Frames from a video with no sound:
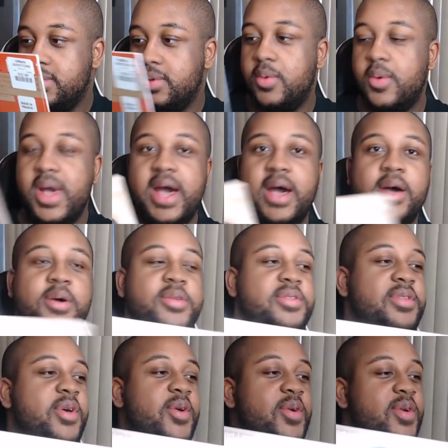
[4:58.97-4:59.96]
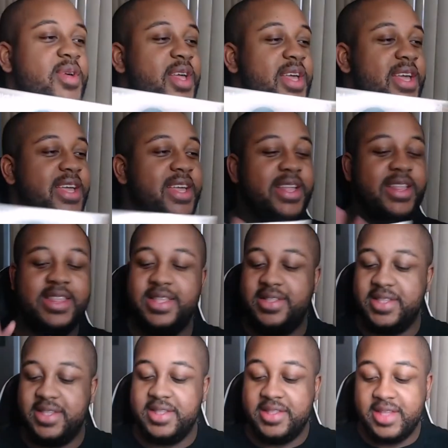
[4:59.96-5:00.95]
Wow, so
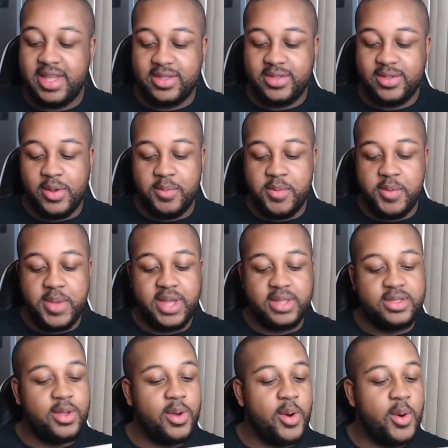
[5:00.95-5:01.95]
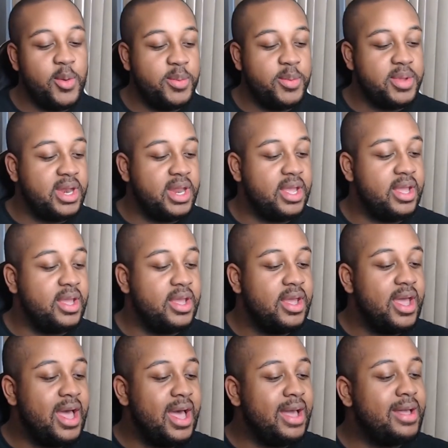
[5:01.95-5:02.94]
this is it. So I'm about to open it.
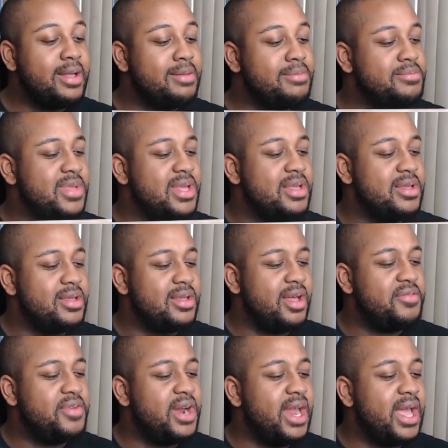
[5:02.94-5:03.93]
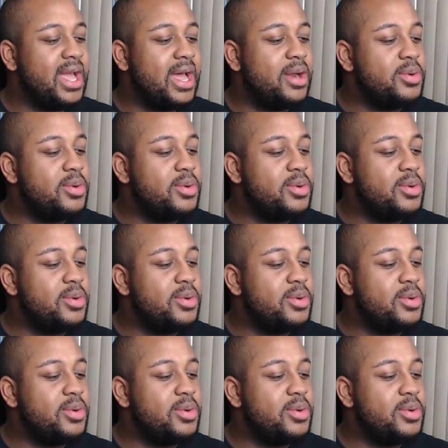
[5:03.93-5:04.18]
I, I feel like I don't